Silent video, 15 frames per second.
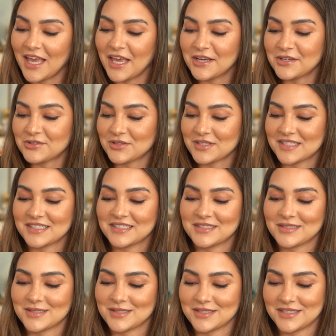interested
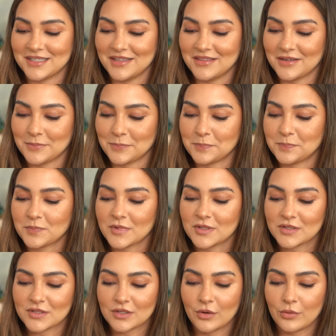to see them.
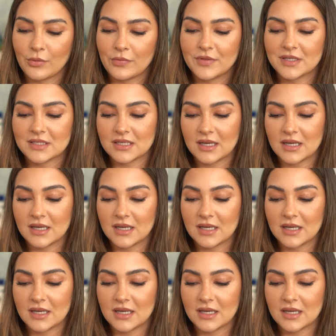So this